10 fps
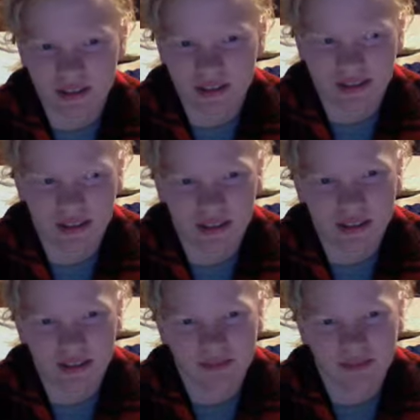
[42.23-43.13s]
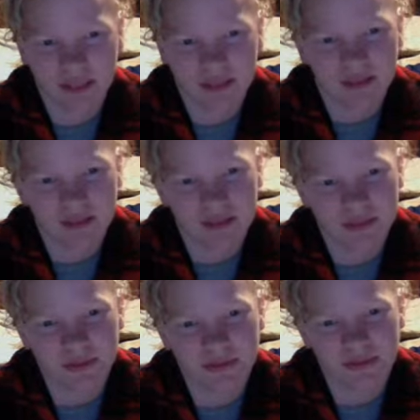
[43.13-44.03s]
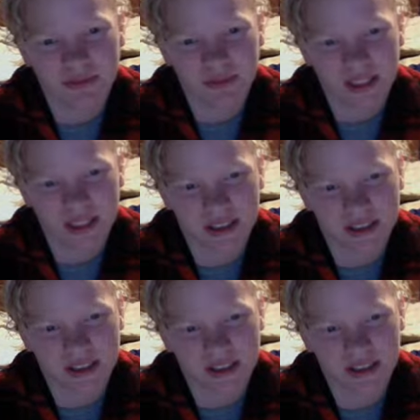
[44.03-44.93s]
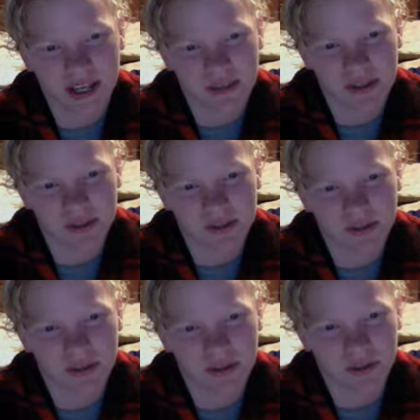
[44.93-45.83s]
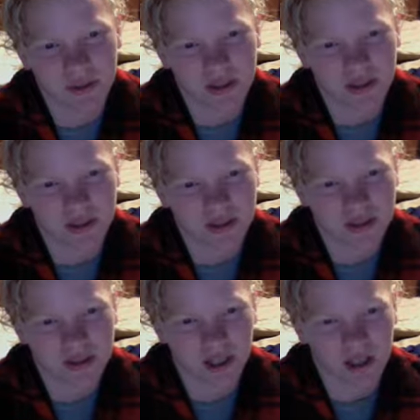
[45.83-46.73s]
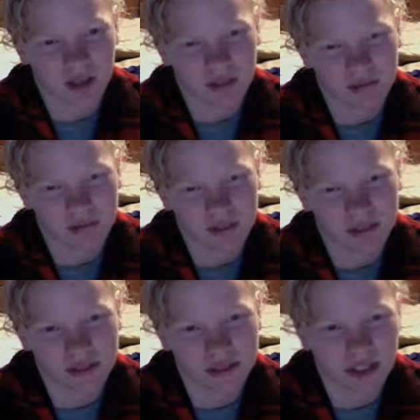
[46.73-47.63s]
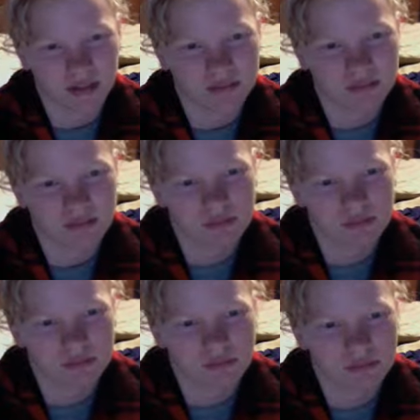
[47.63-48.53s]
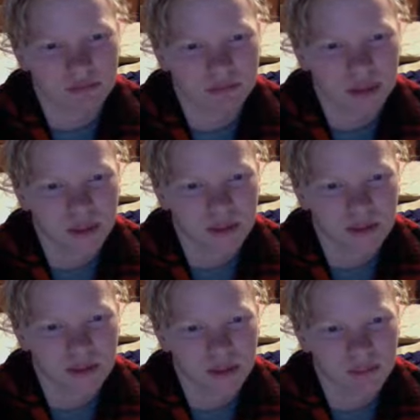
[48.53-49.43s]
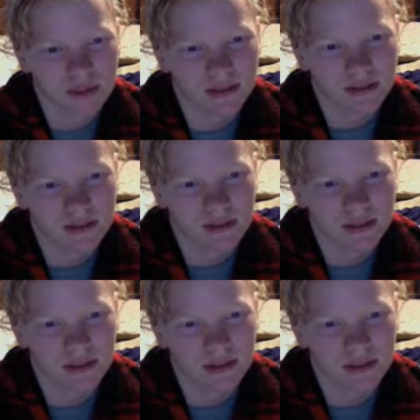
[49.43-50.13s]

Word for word: need my help because I've been through what y'all, what some people have been through.